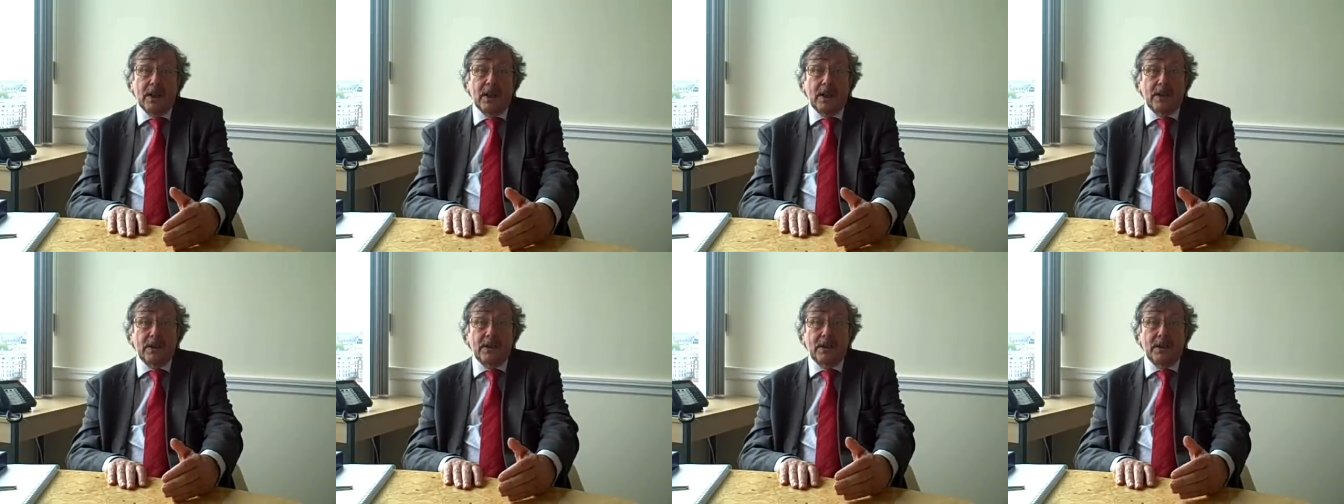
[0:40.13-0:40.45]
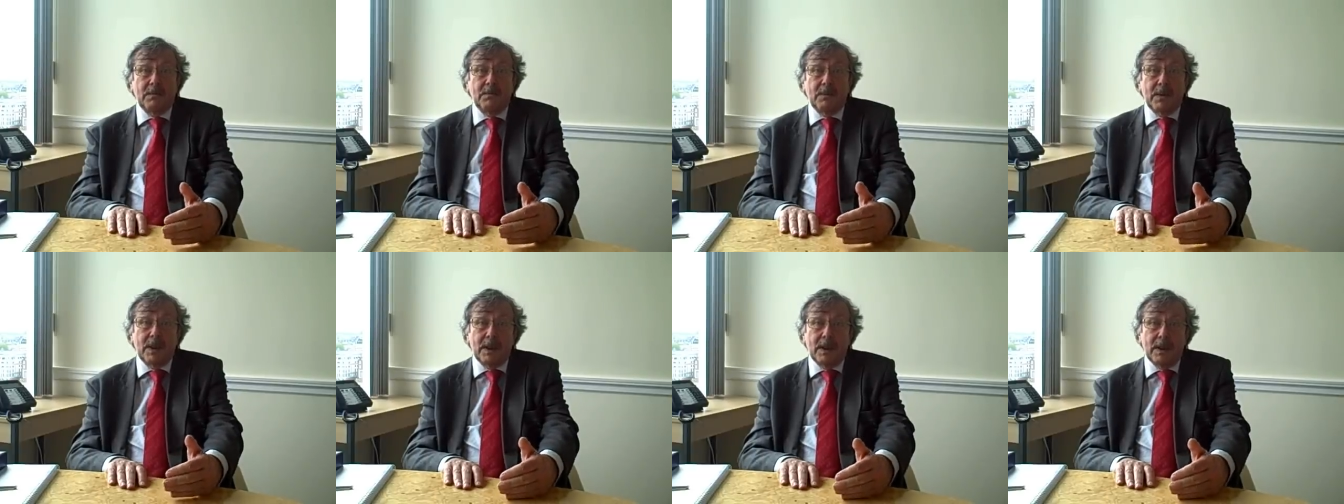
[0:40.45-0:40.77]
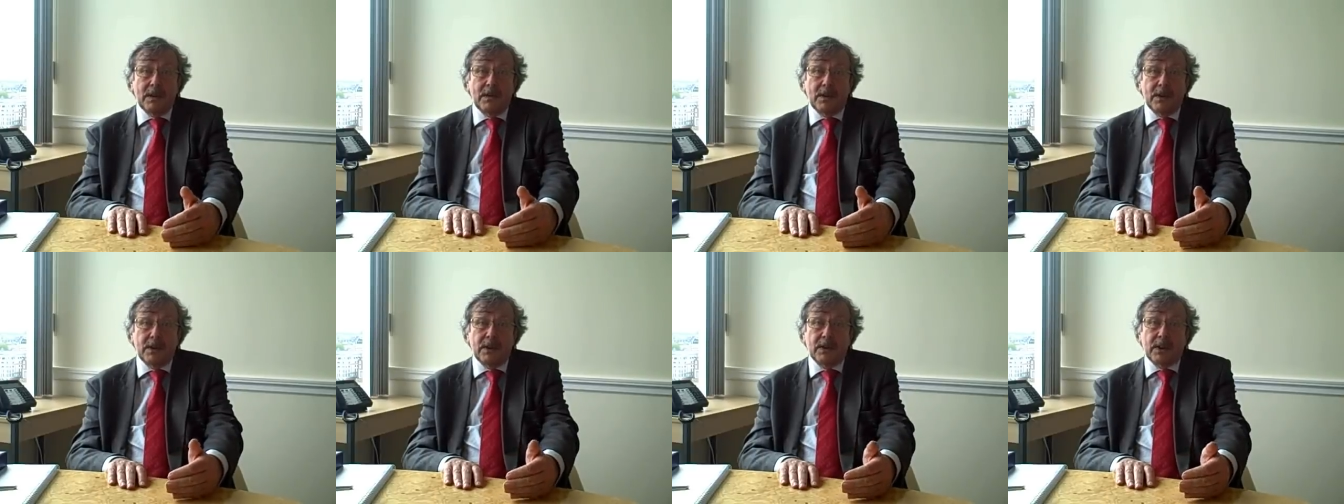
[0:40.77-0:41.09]
and in
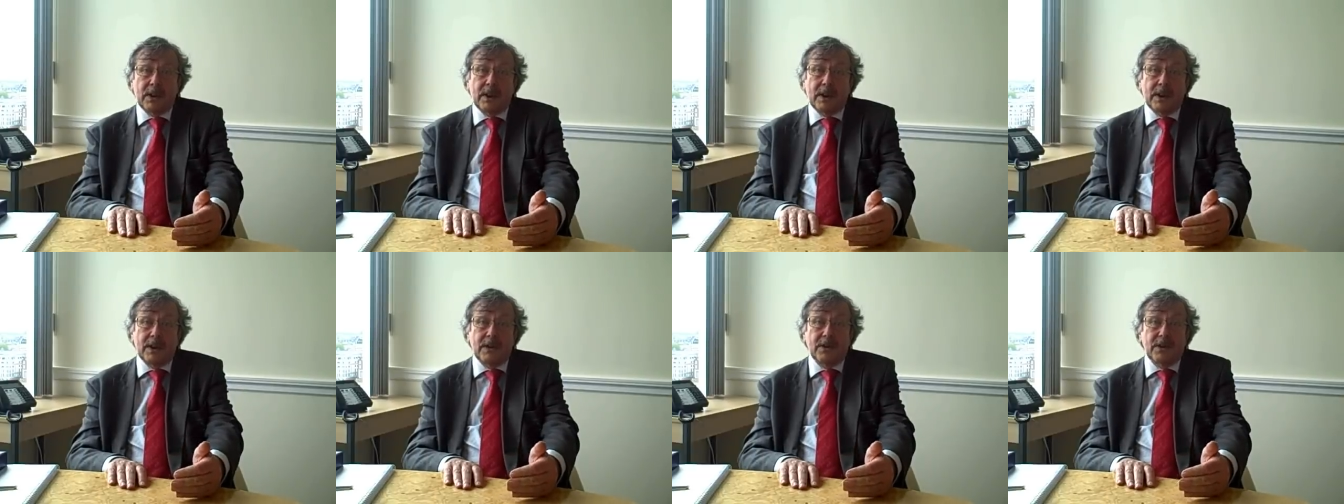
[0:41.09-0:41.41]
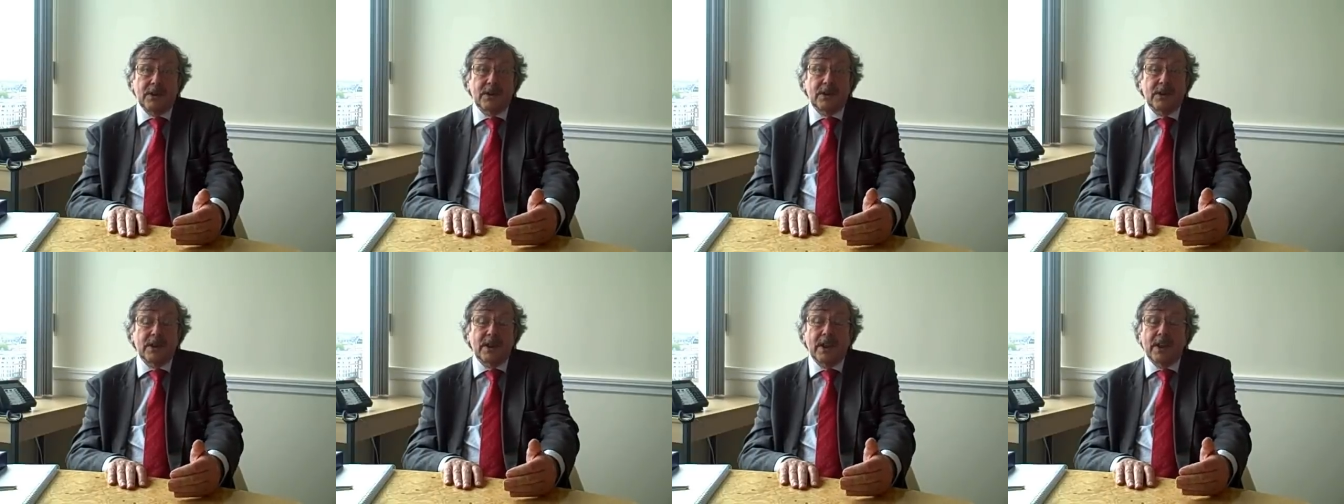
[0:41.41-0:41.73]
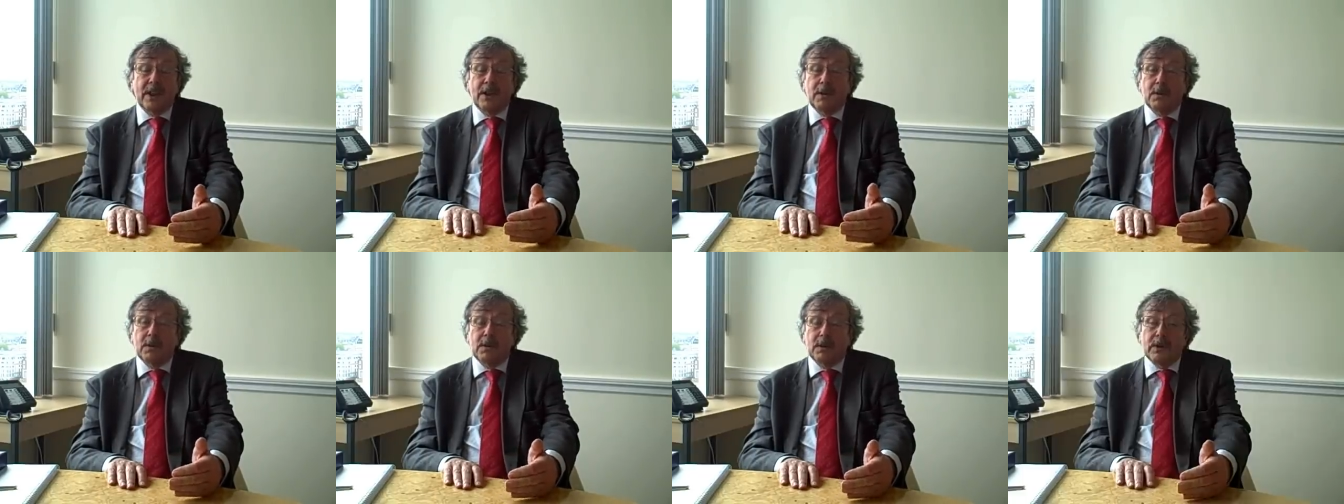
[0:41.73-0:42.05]
many of these cases
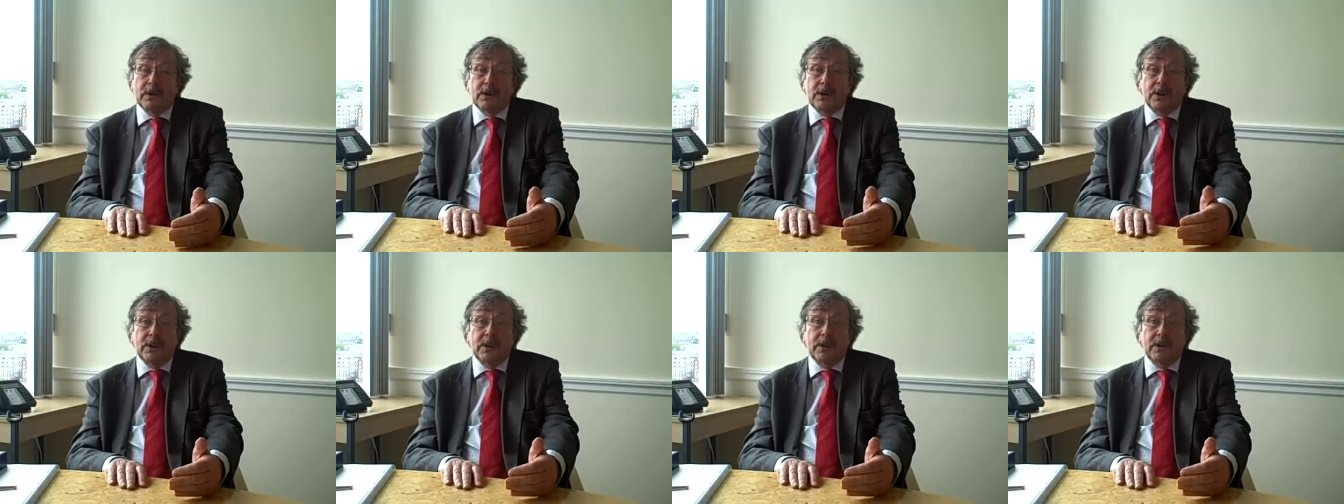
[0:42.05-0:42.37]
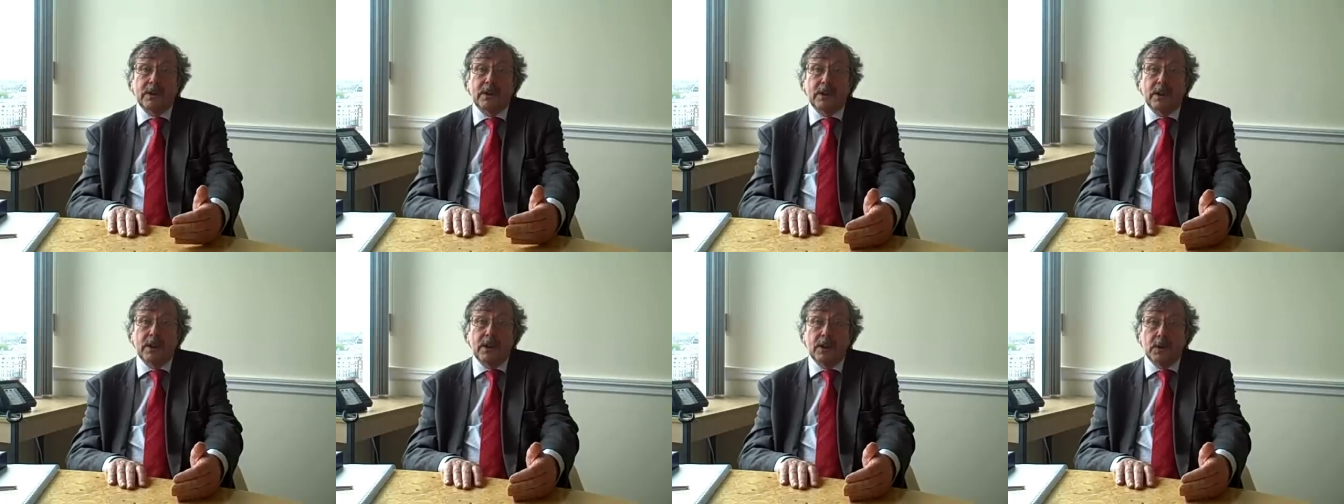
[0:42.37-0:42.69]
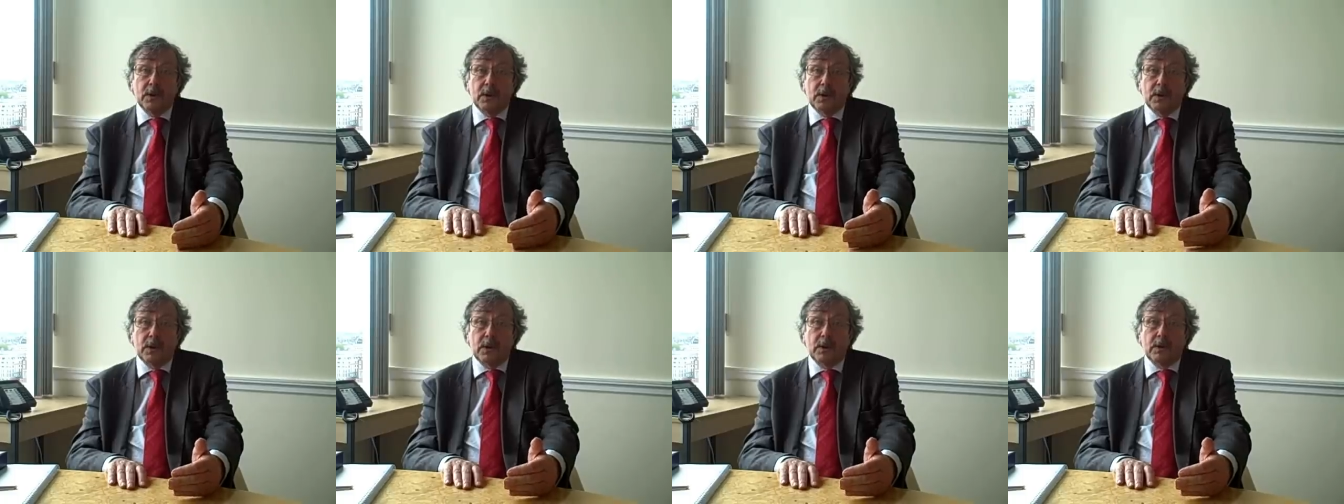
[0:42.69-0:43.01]
they are working alone